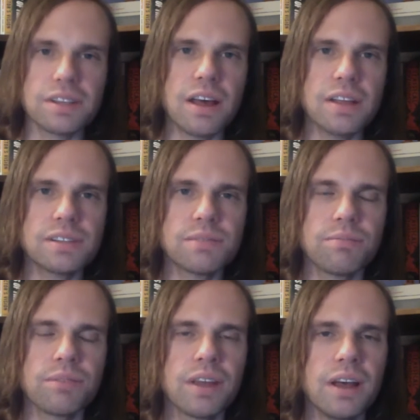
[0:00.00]
sauce,
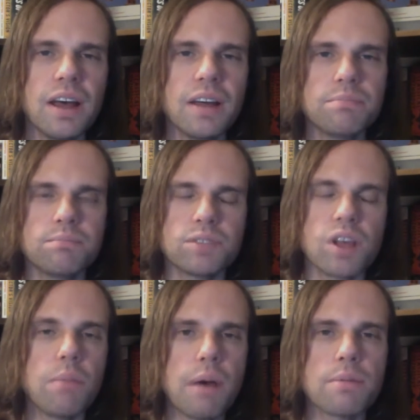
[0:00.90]

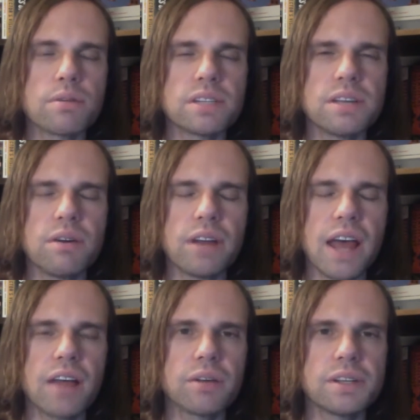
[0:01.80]
salt, pepper,
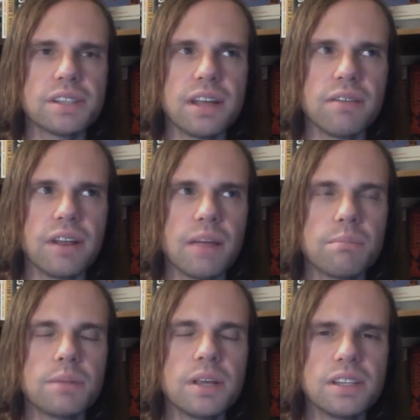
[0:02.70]
0-calorie stuff, and
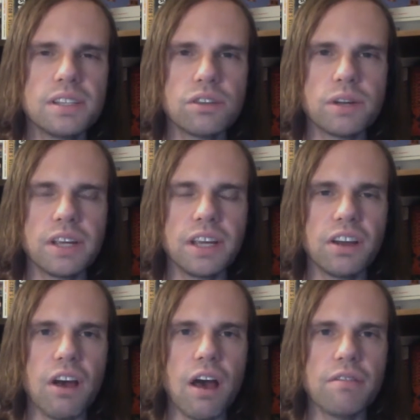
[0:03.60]
I'm still drinking
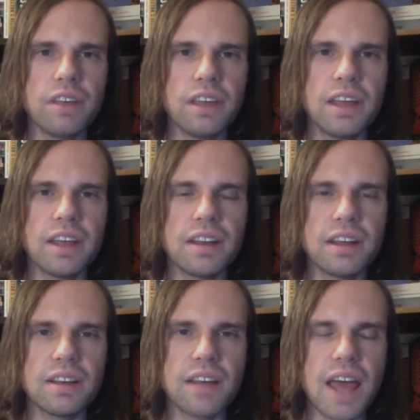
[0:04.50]
coffee and
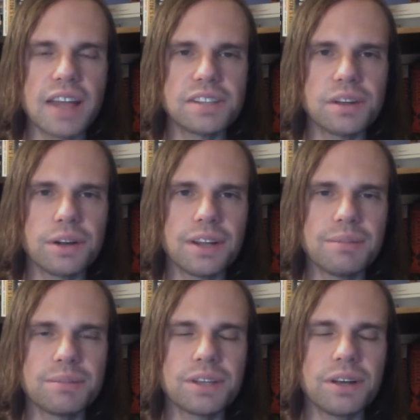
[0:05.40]
diet
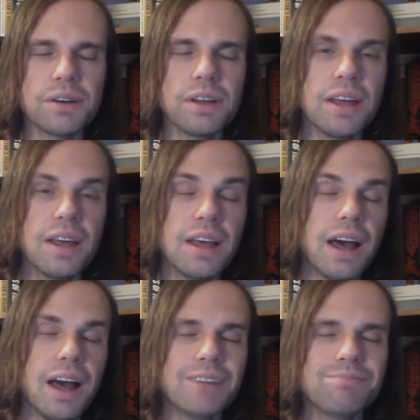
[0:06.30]
soda. So
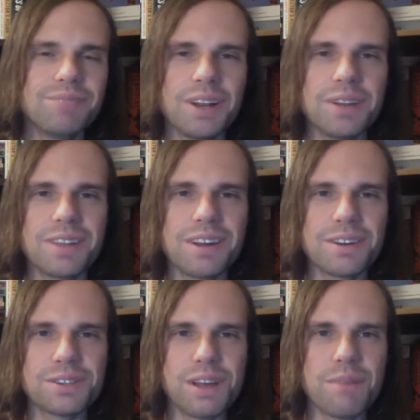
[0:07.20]
you know, there
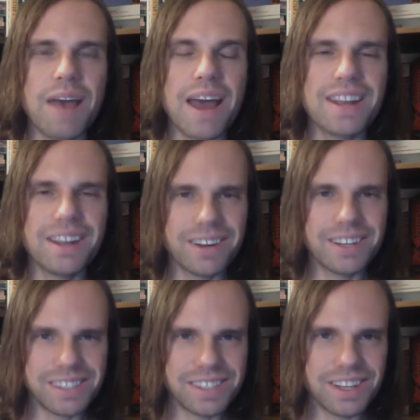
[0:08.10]
are some
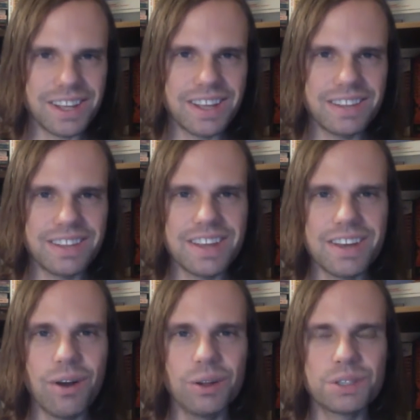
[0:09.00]
adherents to the
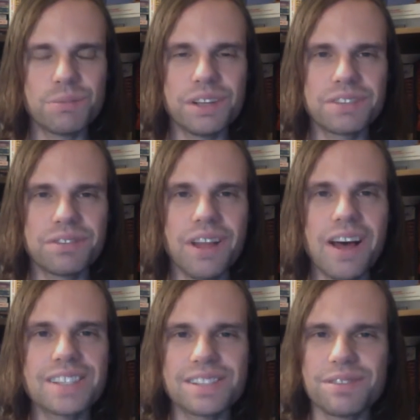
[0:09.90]
ultimate
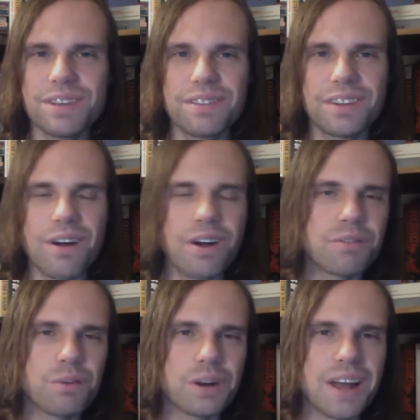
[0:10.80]
philosophy of the
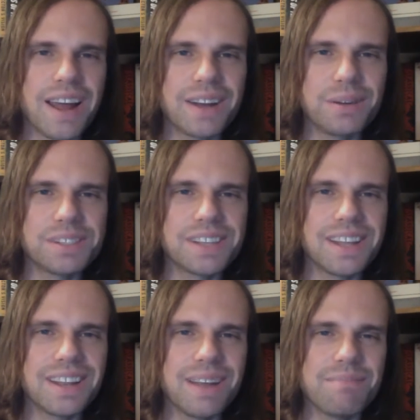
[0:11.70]
carnivore diet who would say
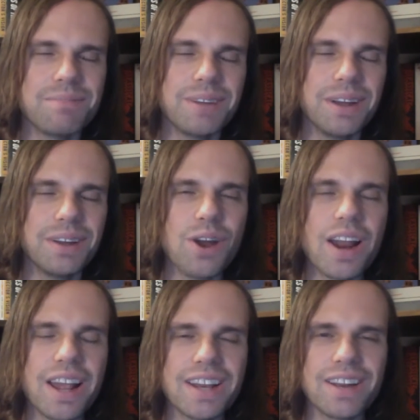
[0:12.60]
that I'm
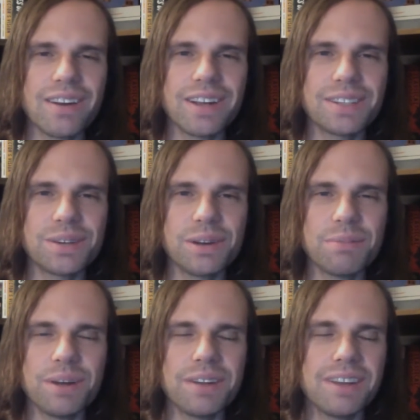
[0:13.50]
not adhering to
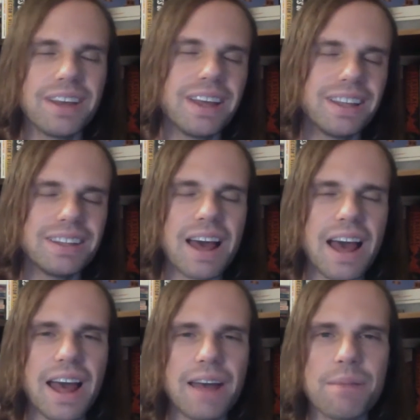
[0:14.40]
it, but
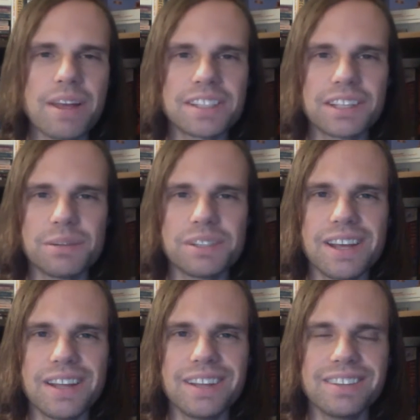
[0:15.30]
I basically would
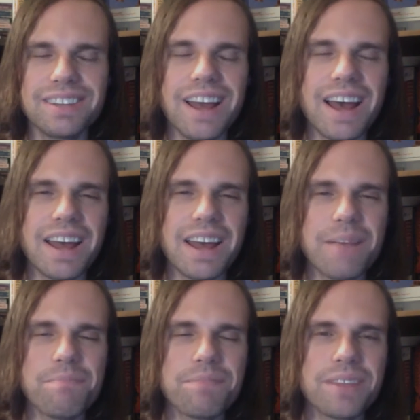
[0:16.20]
say that, yeah, I
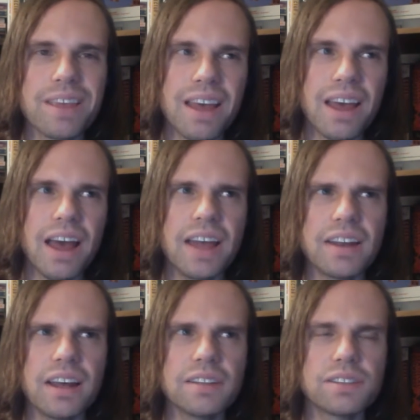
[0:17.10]
am.
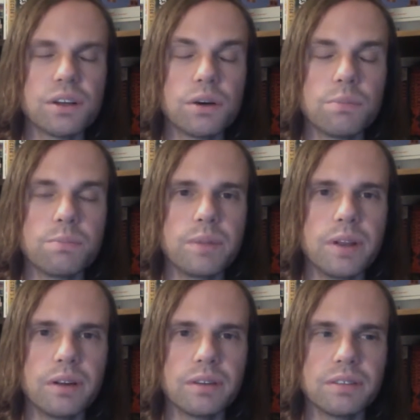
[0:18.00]
And so, you
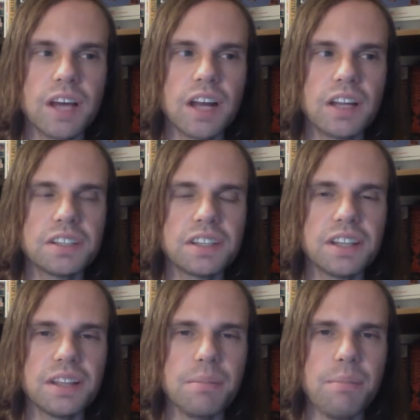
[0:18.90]
know, cutting to
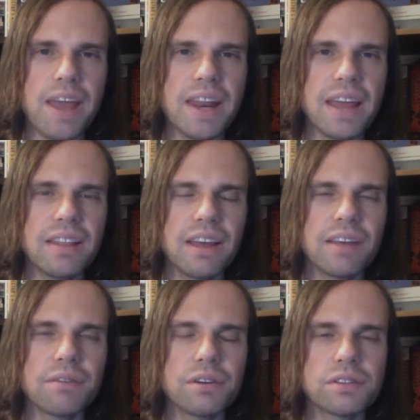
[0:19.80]
the main
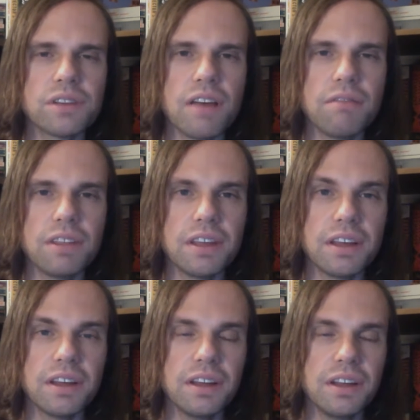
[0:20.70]
headline first off,
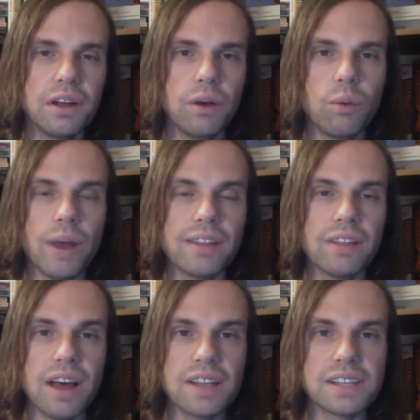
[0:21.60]
the weight
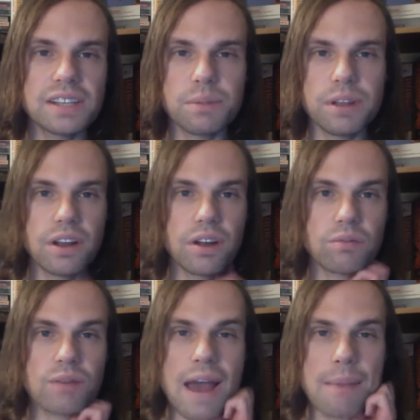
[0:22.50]
loss has been
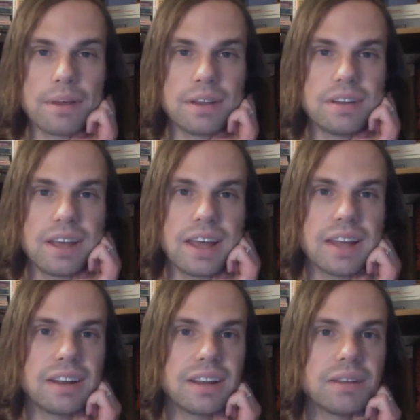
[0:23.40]
rapid
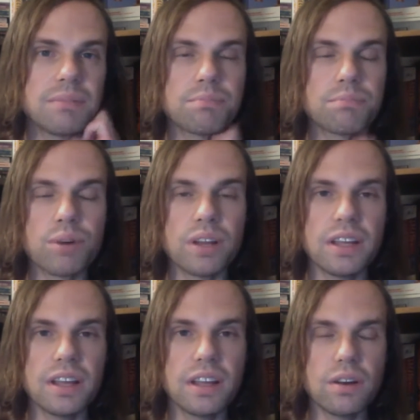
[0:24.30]
and
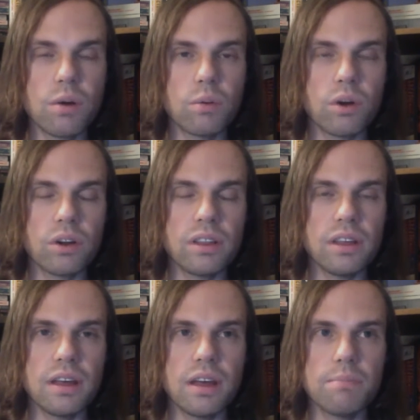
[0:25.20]
pretty noteworthy.